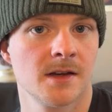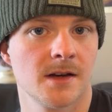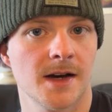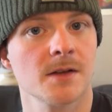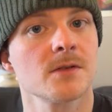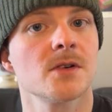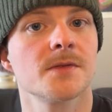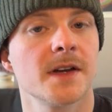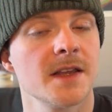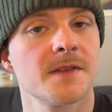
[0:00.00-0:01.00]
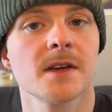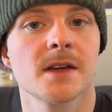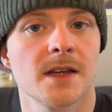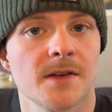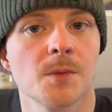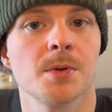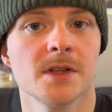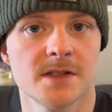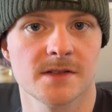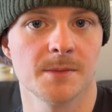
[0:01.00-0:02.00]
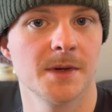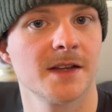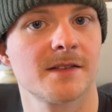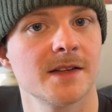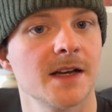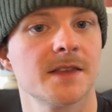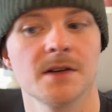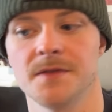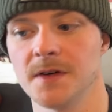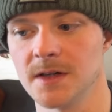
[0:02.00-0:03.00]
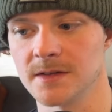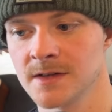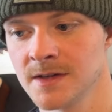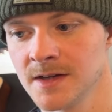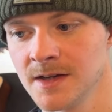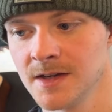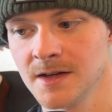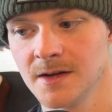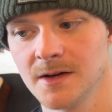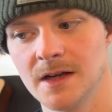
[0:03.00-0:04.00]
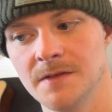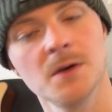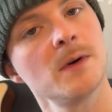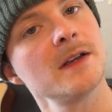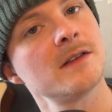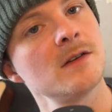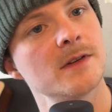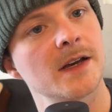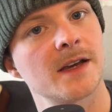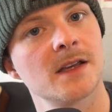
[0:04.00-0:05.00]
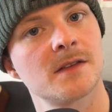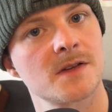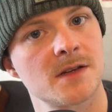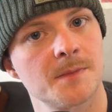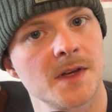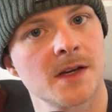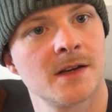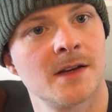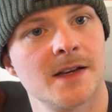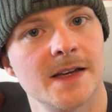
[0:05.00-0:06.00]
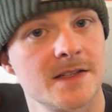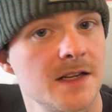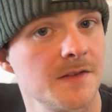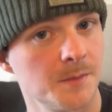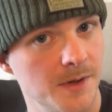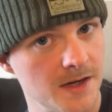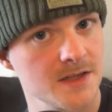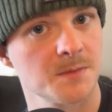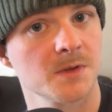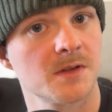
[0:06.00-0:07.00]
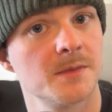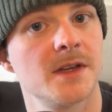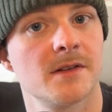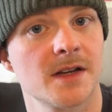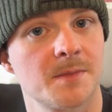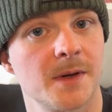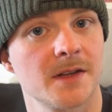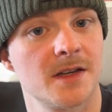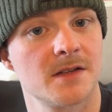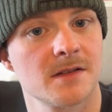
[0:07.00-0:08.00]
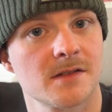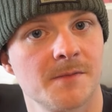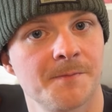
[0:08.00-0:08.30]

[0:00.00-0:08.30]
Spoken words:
I don't know if anything could ever please them, and it's not their fault. If you wait 2 decades for something, is it even possible to meet your expectations?